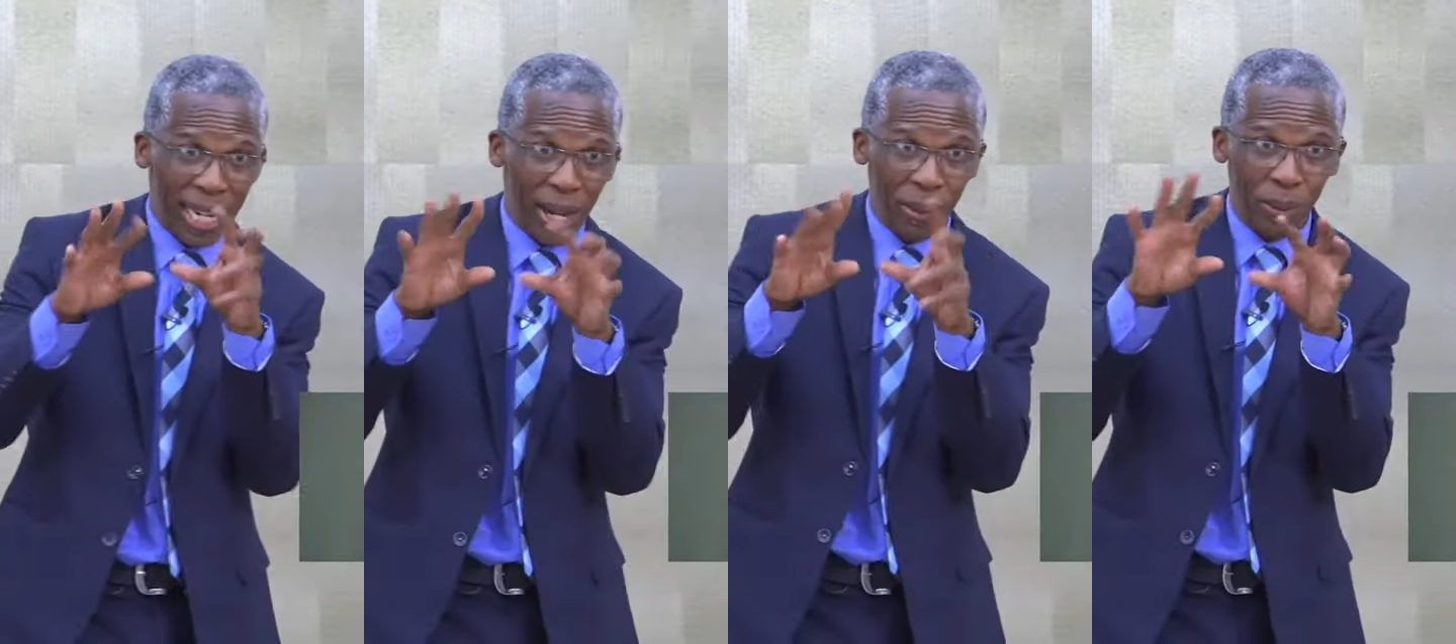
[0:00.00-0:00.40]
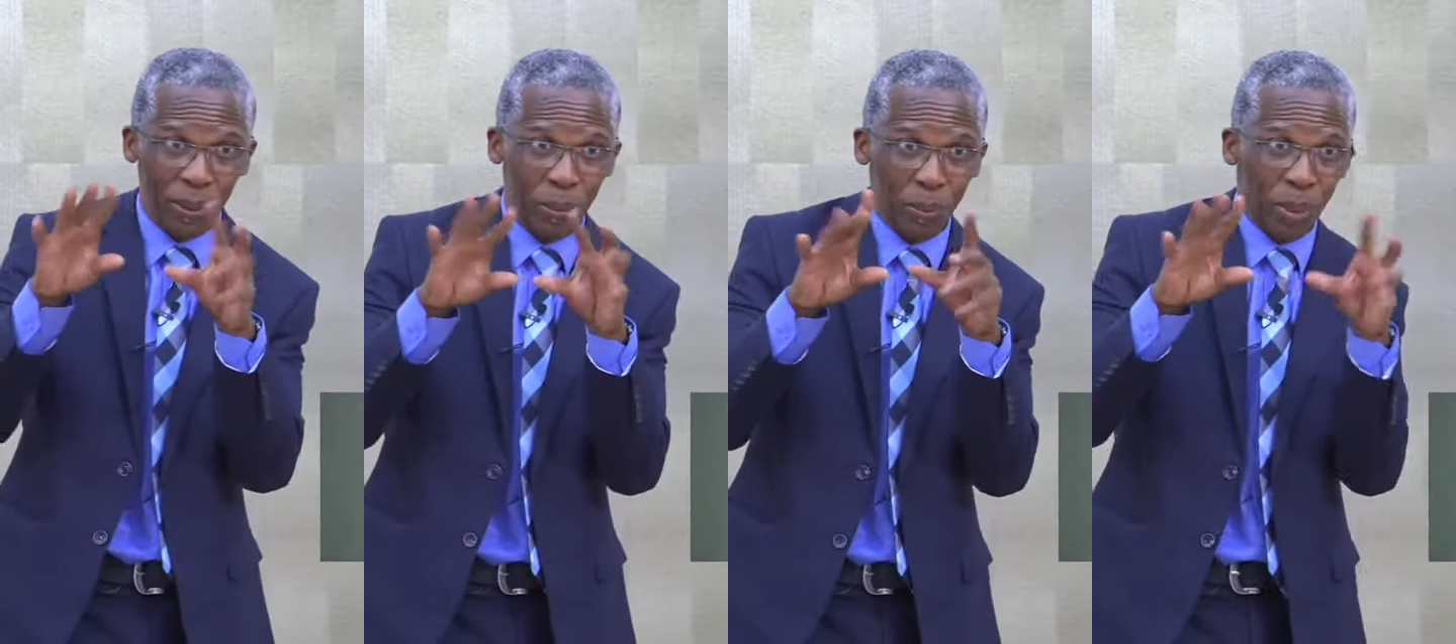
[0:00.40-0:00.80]
now,
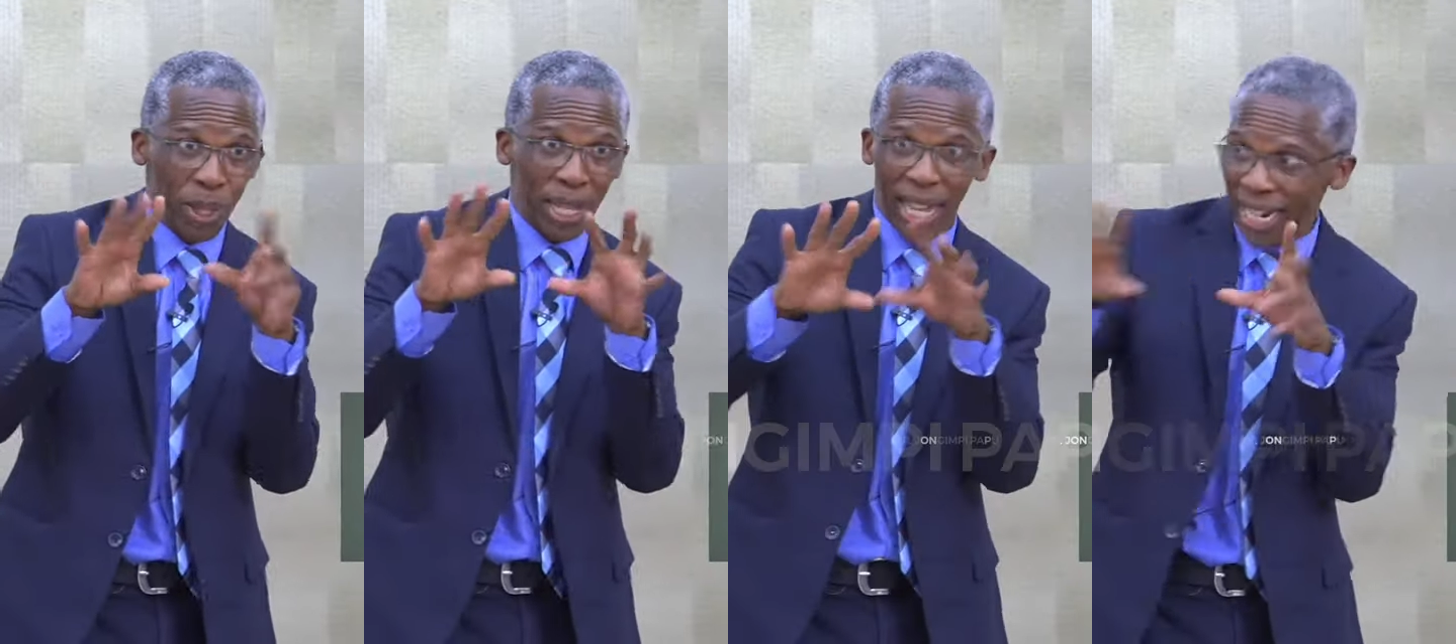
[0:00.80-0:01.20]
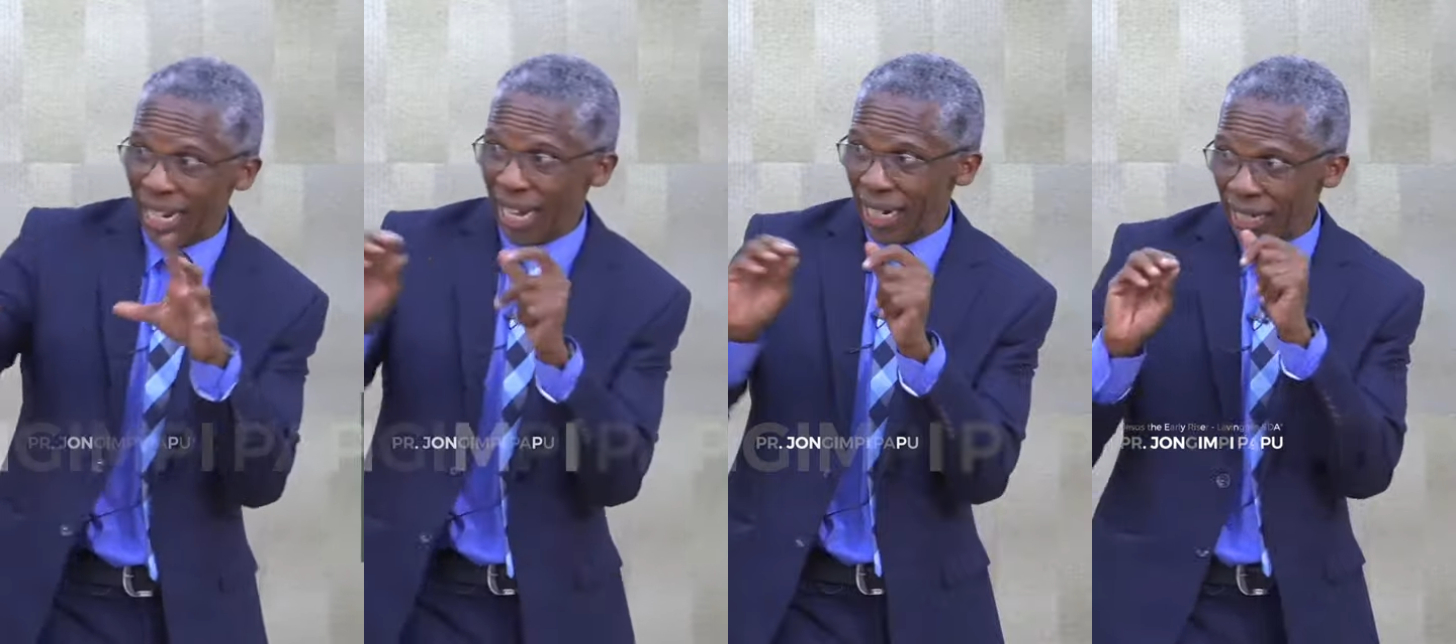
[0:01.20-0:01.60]
and
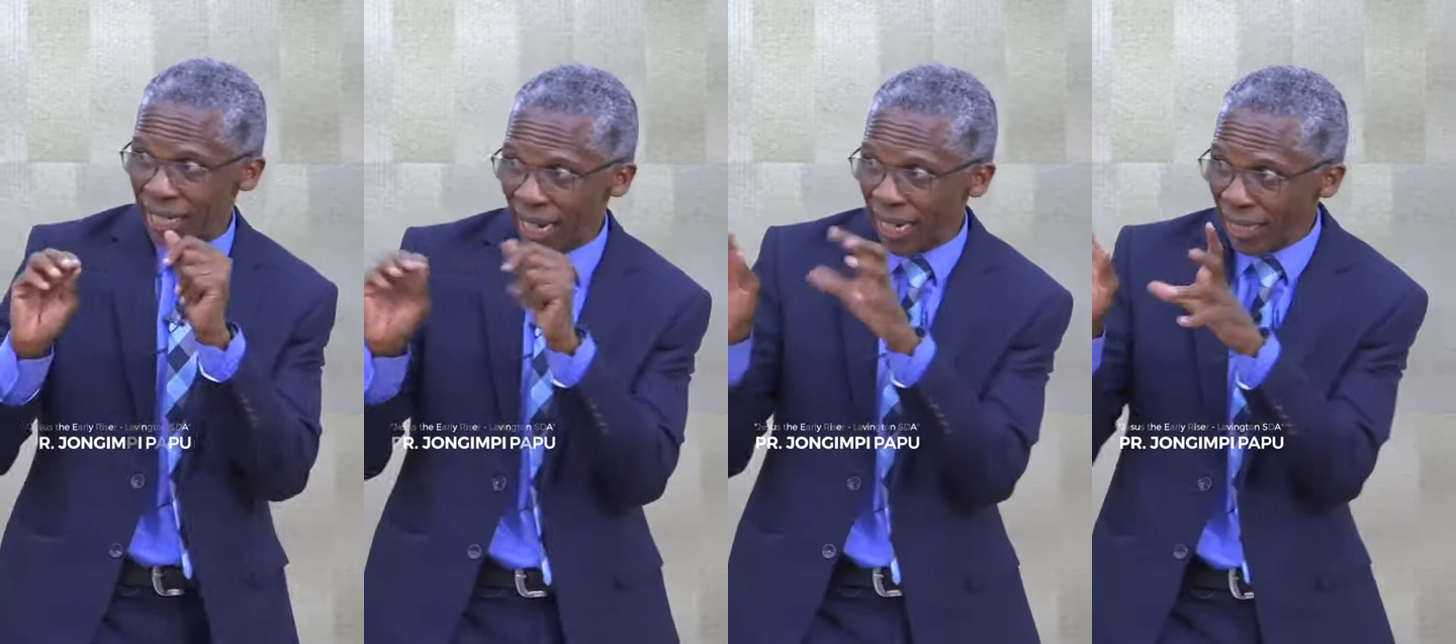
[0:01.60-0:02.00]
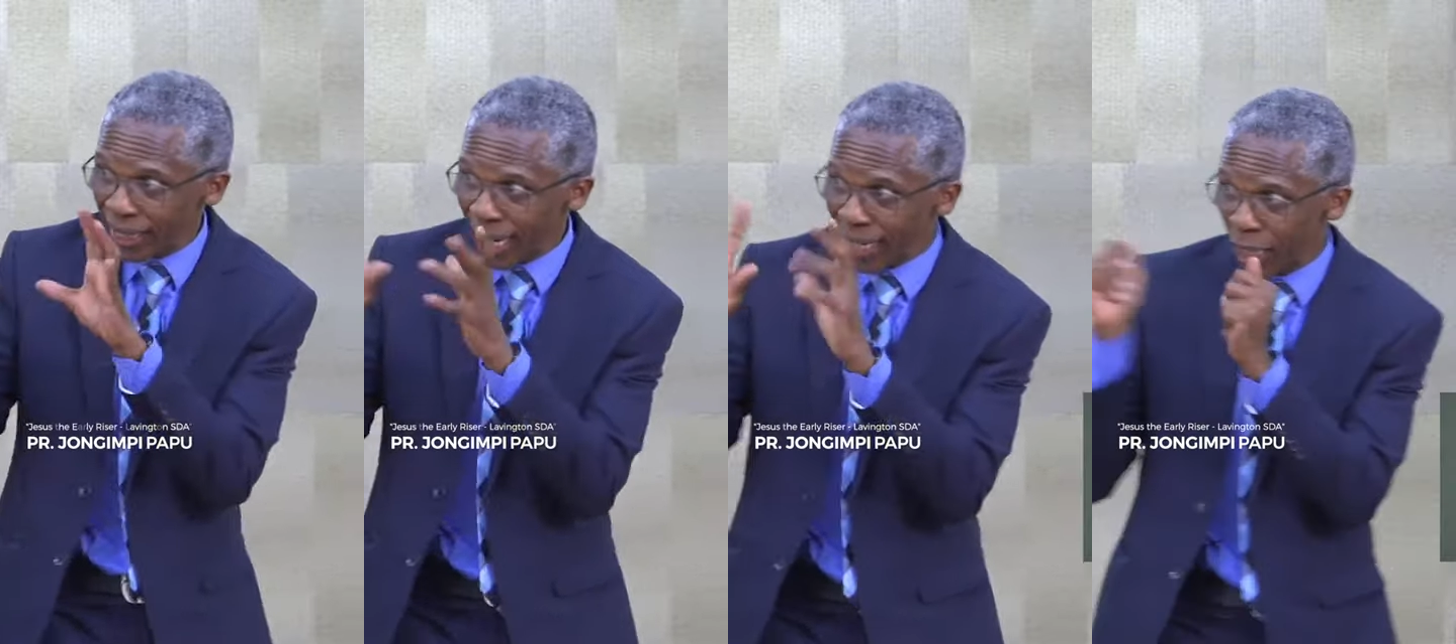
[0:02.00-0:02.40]
ladies, they can
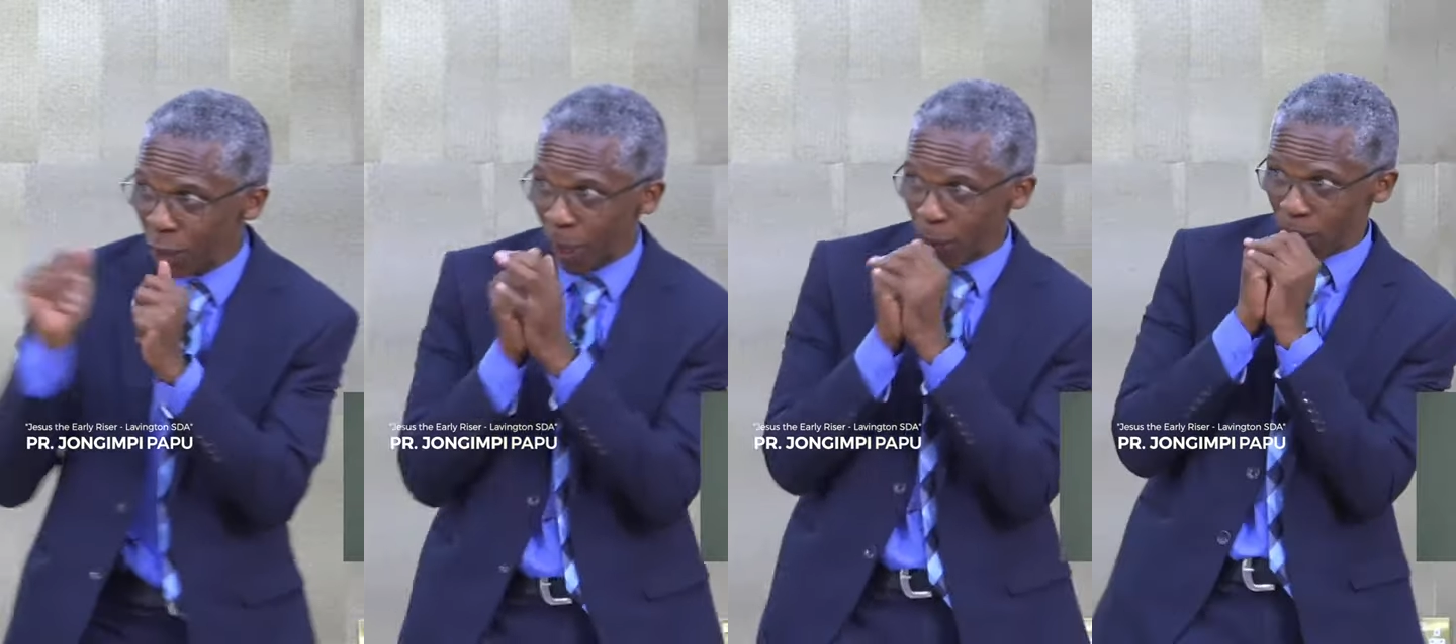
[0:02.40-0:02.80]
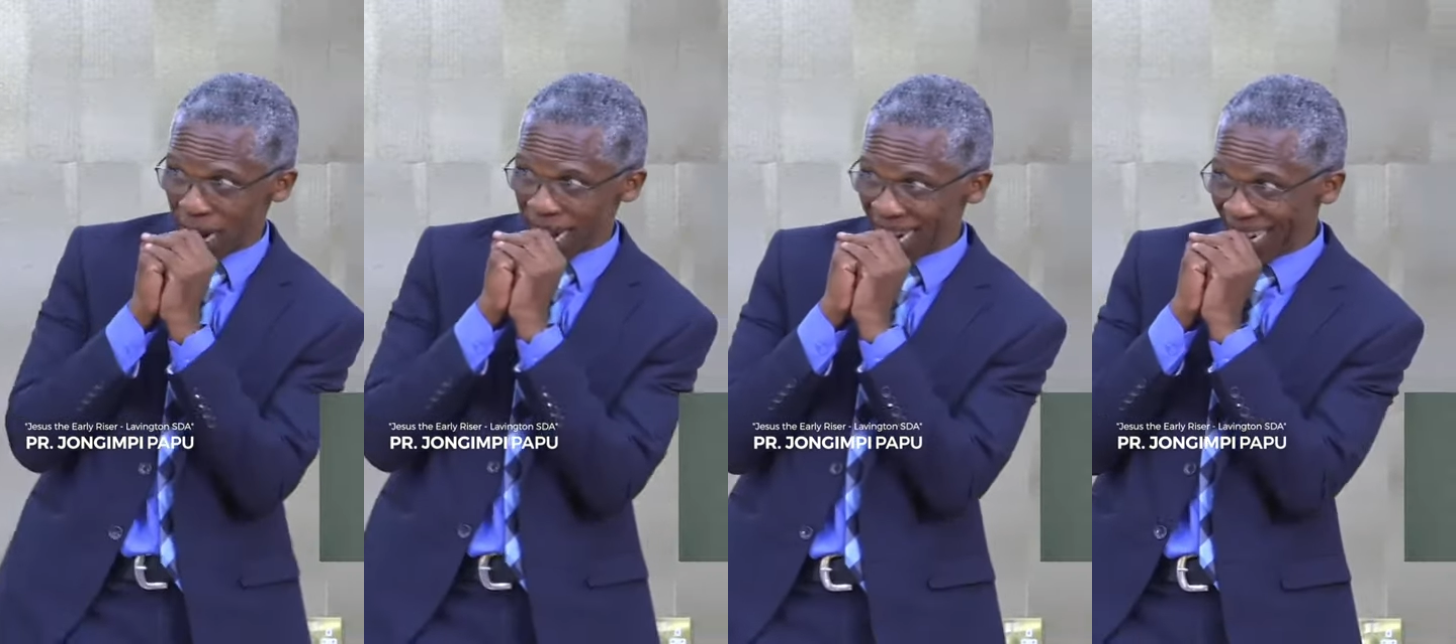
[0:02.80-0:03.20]
see a desperate one.